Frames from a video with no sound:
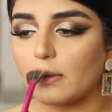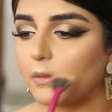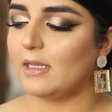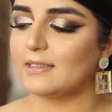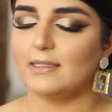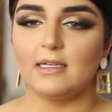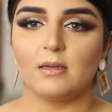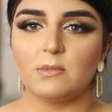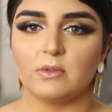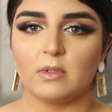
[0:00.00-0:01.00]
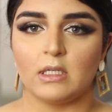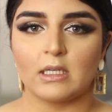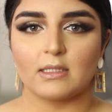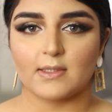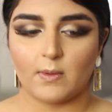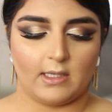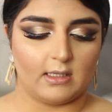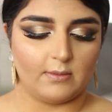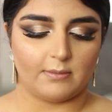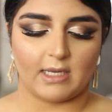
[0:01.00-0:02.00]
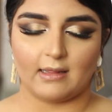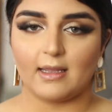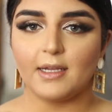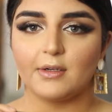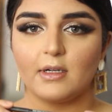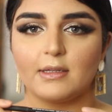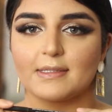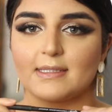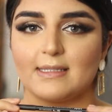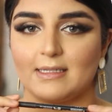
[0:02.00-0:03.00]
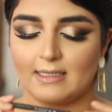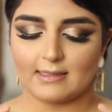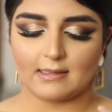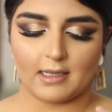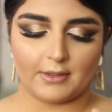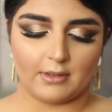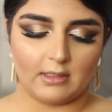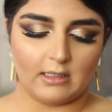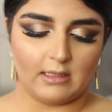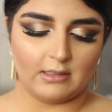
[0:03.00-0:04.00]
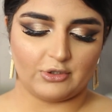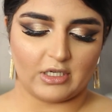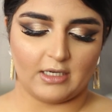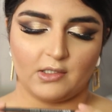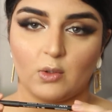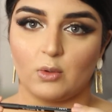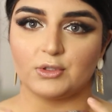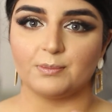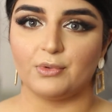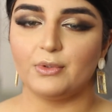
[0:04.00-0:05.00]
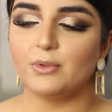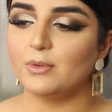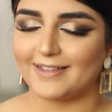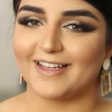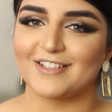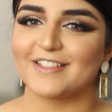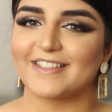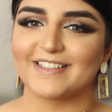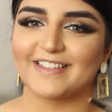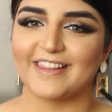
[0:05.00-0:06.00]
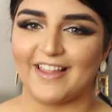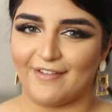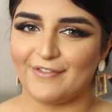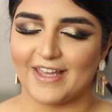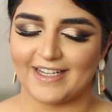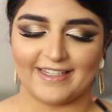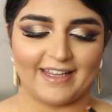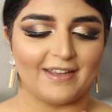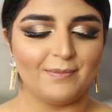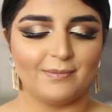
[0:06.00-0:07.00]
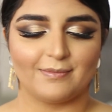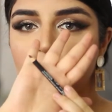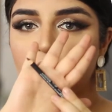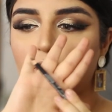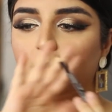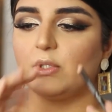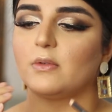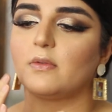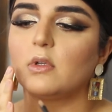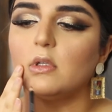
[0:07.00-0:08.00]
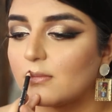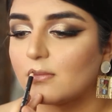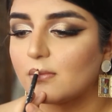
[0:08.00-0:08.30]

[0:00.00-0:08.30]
Next thing I'm doing is going in with my liner, and this is the NYX liner in the shade Cold Brew. I just love that name, so beautiful.